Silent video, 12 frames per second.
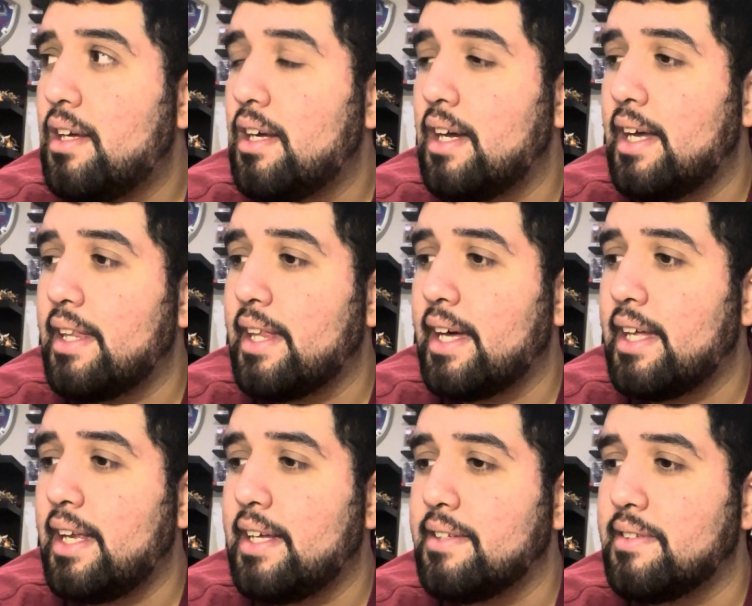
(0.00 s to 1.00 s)
and then
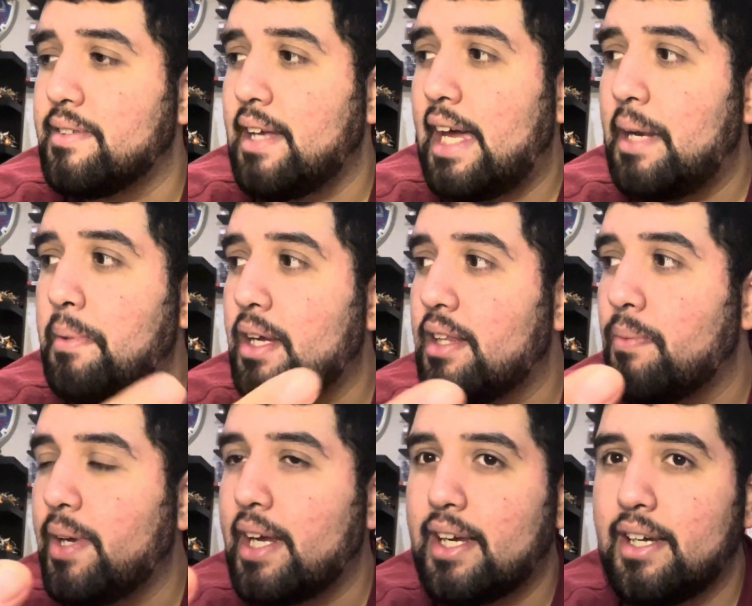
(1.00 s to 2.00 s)
his enemy of the
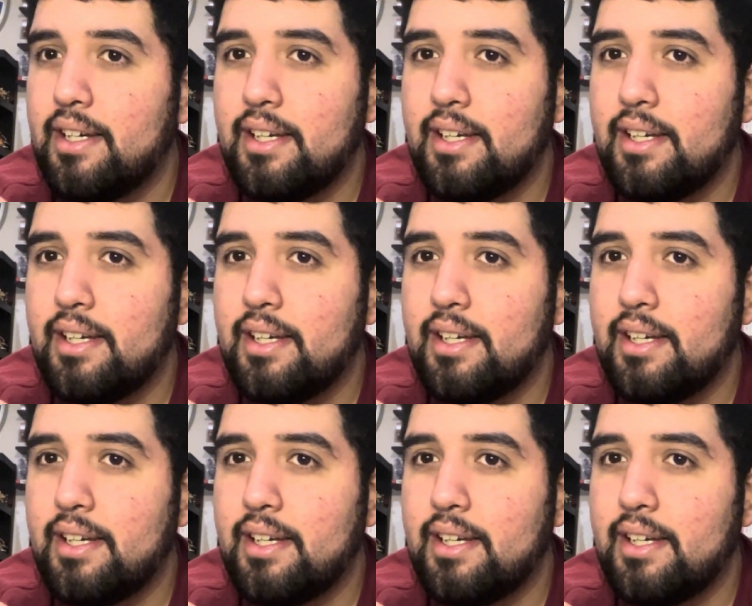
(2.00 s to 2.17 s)
week,